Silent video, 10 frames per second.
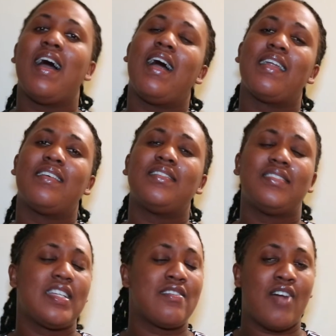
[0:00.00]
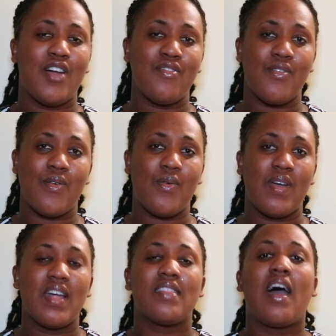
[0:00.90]
Hannah did not know
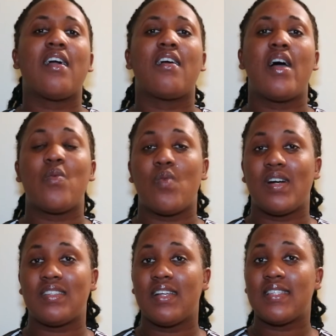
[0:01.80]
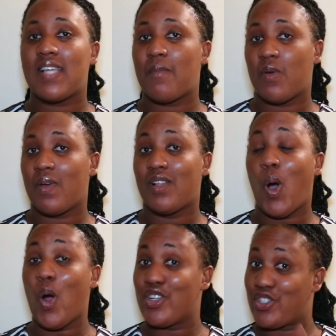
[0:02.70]
that God wanted Samuel
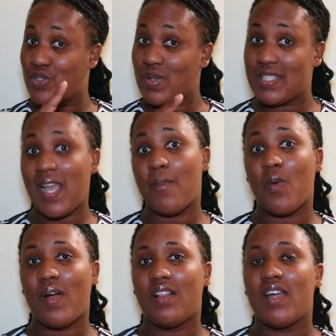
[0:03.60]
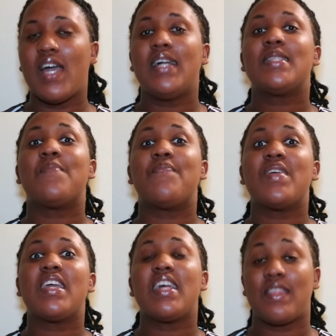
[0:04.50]
or chose Samuel to
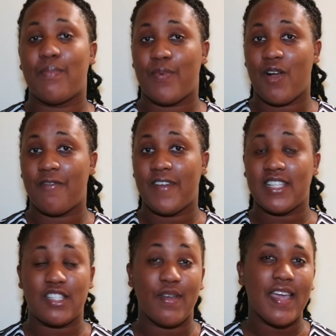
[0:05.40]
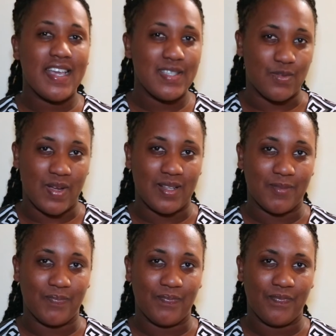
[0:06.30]
be the prophet to Israel.
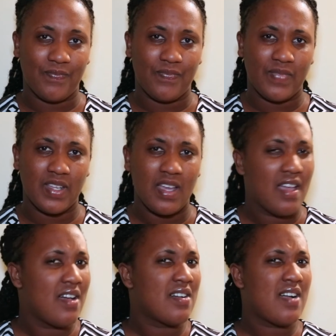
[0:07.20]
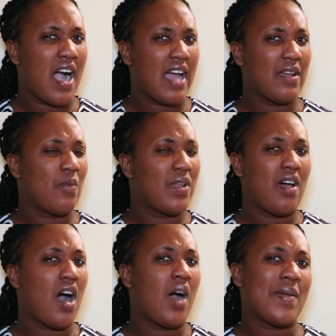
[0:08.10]
God
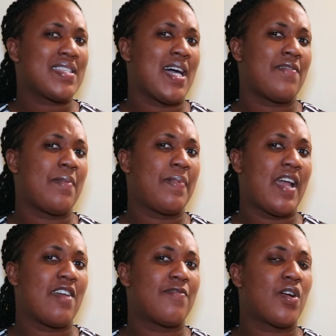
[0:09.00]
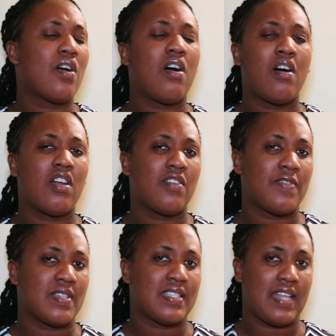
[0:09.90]
will always have a plan for all of
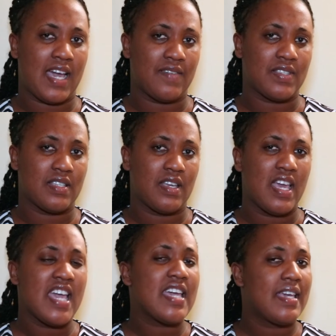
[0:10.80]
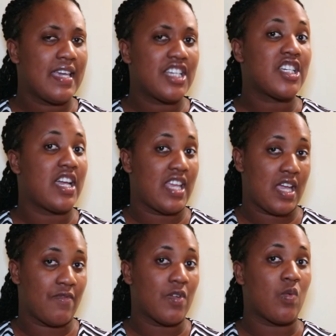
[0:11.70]
us lives each and
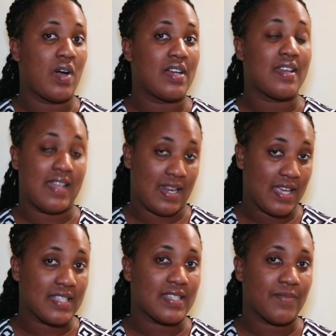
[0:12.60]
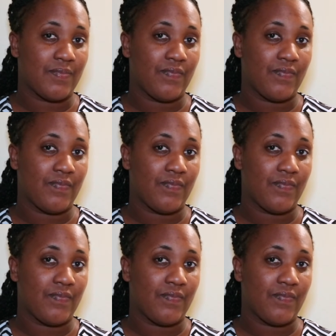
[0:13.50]
every one that is.